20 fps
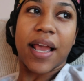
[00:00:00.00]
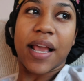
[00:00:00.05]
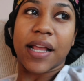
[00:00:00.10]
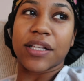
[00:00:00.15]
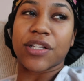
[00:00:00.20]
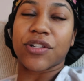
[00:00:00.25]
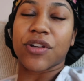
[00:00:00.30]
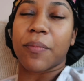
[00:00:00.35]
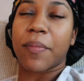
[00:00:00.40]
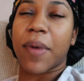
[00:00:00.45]

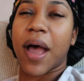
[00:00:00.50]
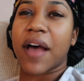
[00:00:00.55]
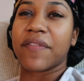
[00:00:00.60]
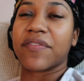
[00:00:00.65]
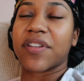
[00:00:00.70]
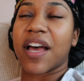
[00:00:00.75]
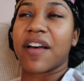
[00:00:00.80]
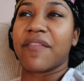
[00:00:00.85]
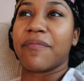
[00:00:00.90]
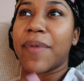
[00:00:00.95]
and so I'm gonna
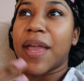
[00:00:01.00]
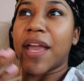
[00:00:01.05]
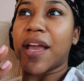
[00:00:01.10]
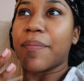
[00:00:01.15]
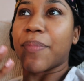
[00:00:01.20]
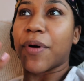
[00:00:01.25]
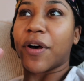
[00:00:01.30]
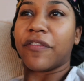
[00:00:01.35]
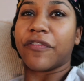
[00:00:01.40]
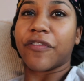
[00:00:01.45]
have to have
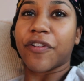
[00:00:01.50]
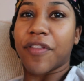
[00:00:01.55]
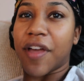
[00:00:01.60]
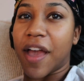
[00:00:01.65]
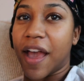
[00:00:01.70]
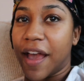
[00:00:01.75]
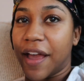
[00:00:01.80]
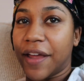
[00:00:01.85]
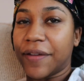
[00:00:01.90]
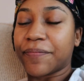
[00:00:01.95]
makeup on for
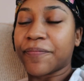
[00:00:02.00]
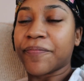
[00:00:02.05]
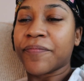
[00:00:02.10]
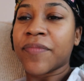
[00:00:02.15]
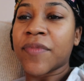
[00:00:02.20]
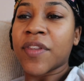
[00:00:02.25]
that.